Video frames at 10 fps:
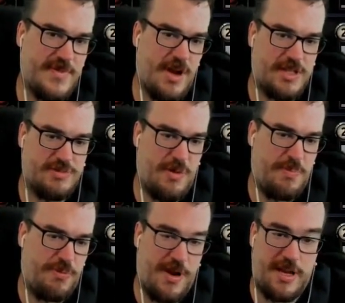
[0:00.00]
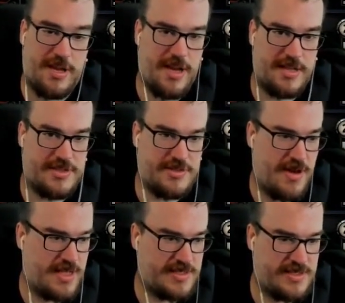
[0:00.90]
All right, so we're pretty good on
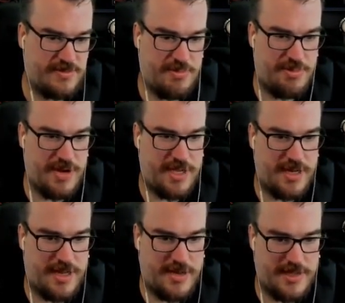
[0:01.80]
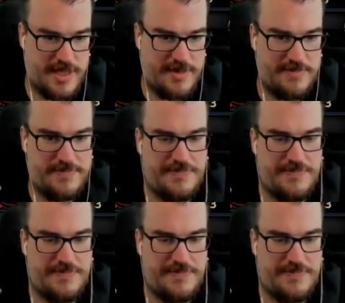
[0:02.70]
stress. We're pretty good on all that.